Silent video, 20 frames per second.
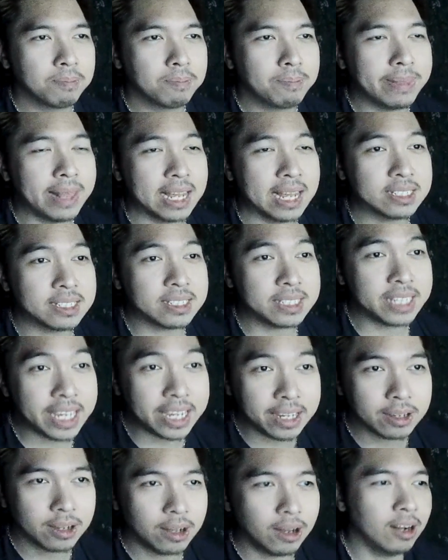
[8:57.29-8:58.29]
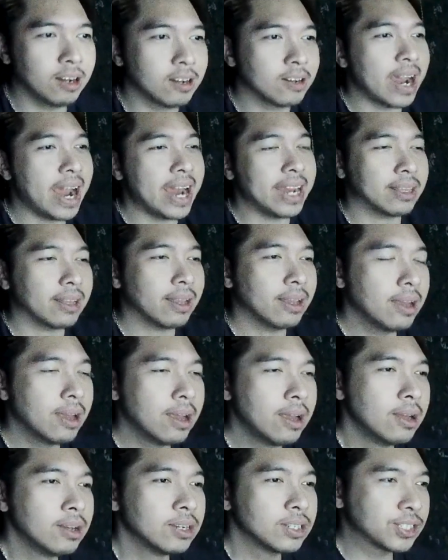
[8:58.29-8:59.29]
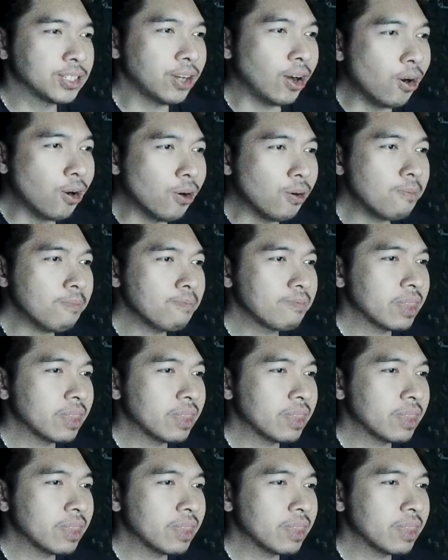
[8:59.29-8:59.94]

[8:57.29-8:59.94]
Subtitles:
plus c. All right. So